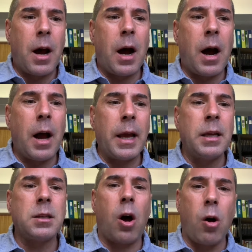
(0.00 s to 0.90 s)

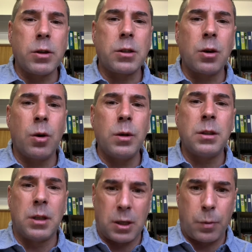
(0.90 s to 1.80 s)
is also
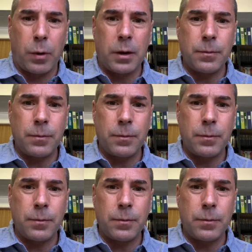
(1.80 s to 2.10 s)
disparate.